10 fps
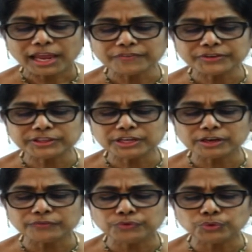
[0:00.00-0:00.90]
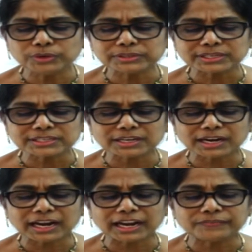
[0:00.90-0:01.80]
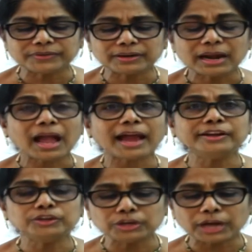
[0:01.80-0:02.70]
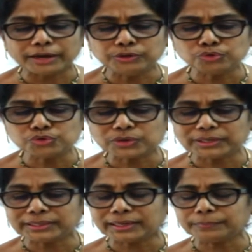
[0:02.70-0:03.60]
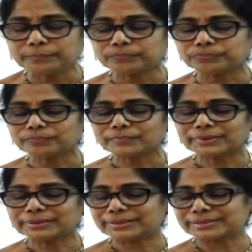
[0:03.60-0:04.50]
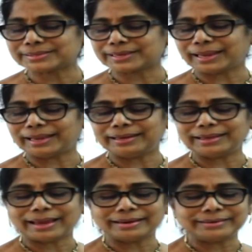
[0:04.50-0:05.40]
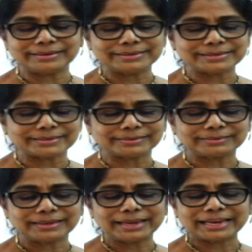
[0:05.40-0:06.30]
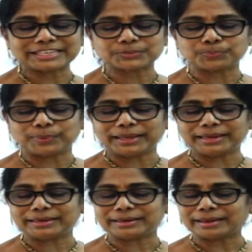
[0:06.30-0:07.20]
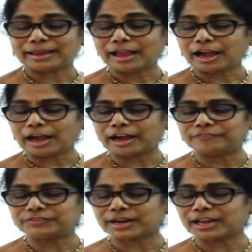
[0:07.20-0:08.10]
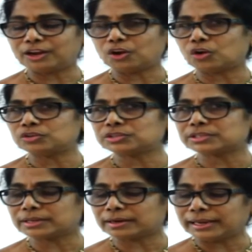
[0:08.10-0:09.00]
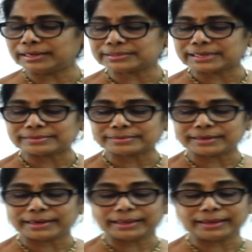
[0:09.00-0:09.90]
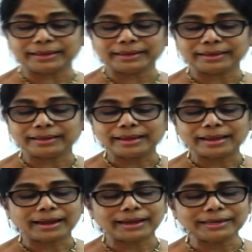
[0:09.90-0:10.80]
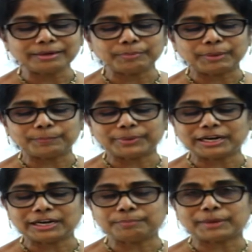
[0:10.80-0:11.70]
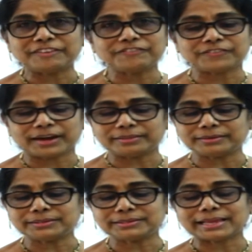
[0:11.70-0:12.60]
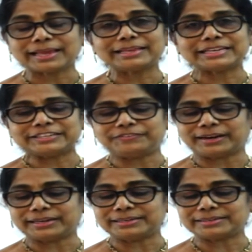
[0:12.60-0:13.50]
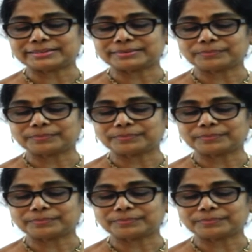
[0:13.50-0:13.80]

ever think of doing such a clever and unusual thing?" The scaly anteater explained, "After I lost the race yesterday, I remembered my father's advice.